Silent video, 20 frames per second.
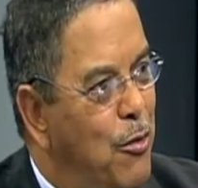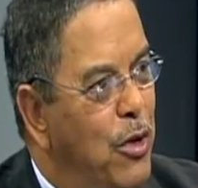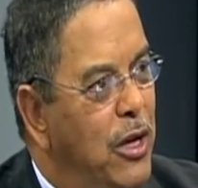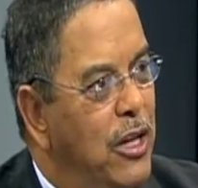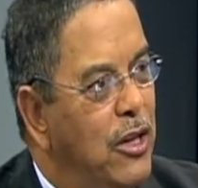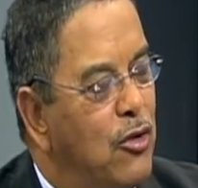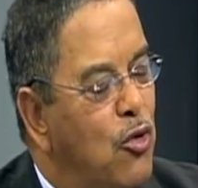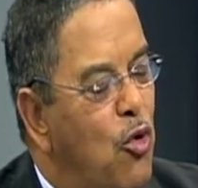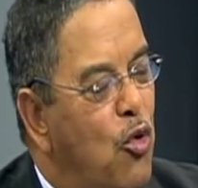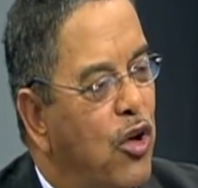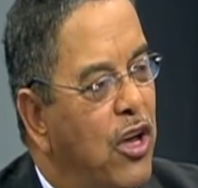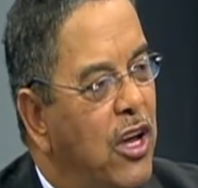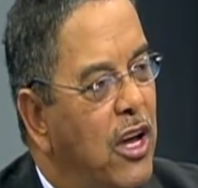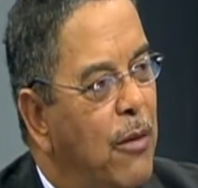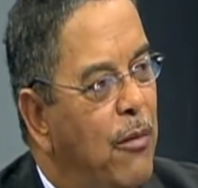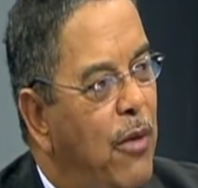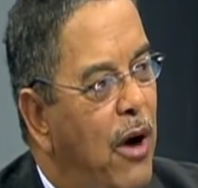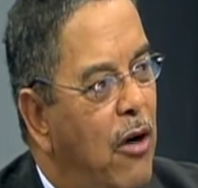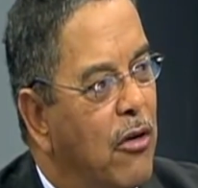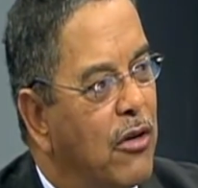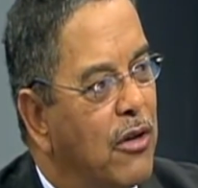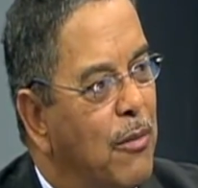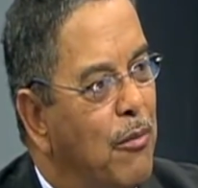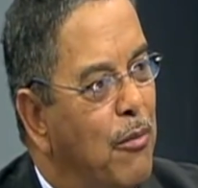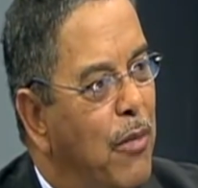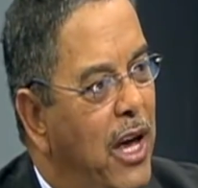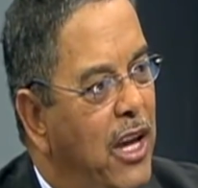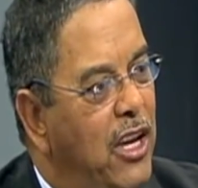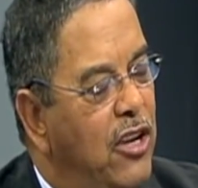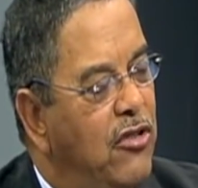We're talking about
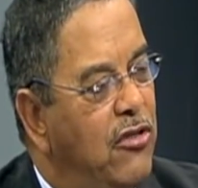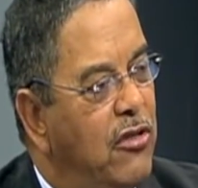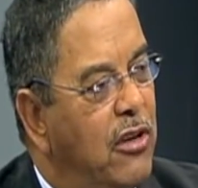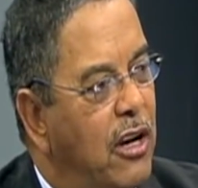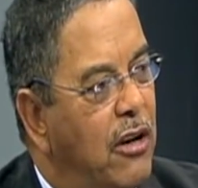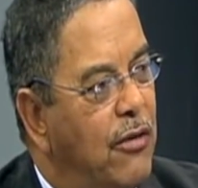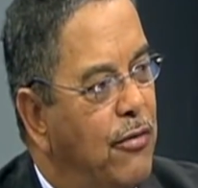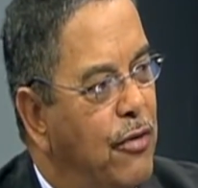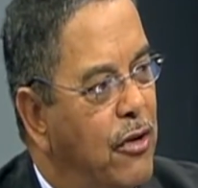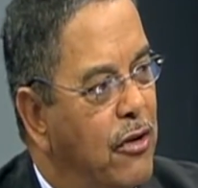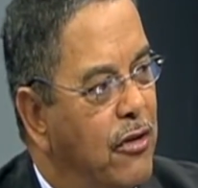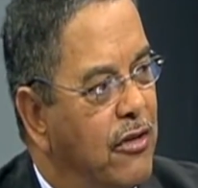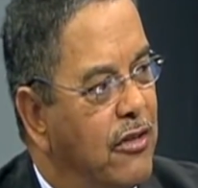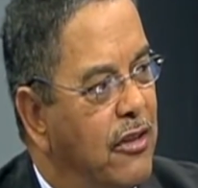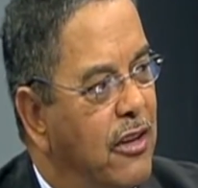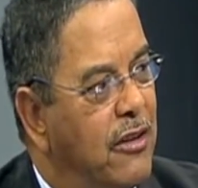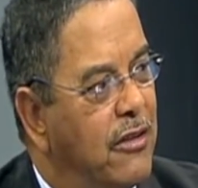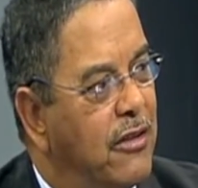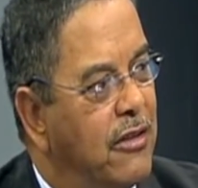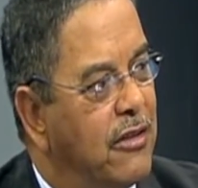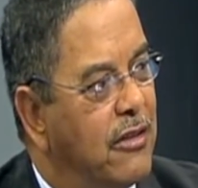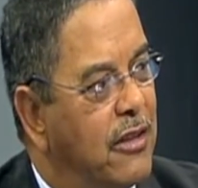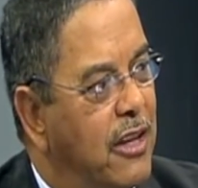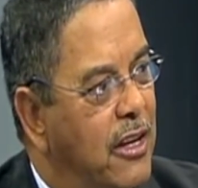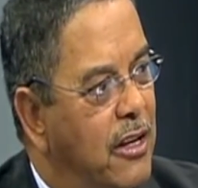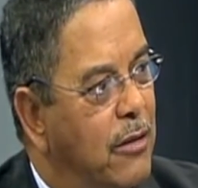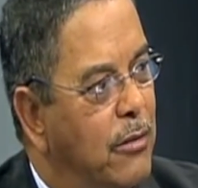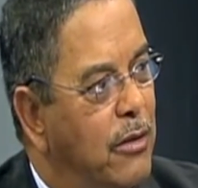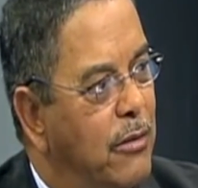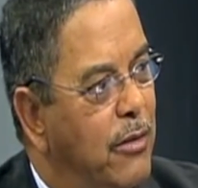managing our forest in a
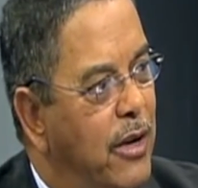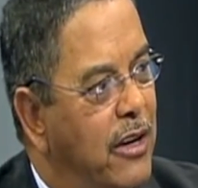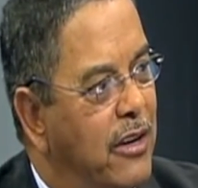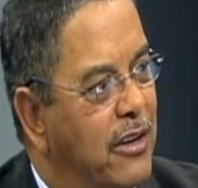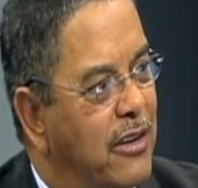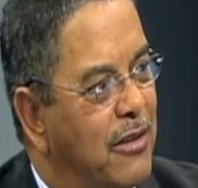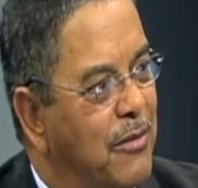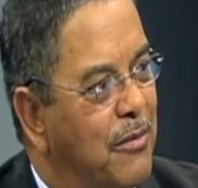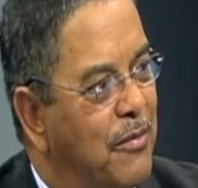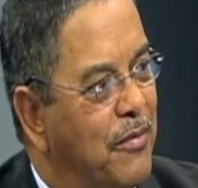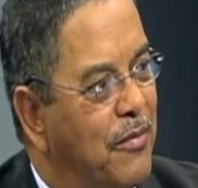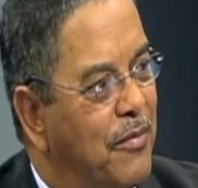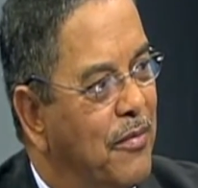sustainable manner.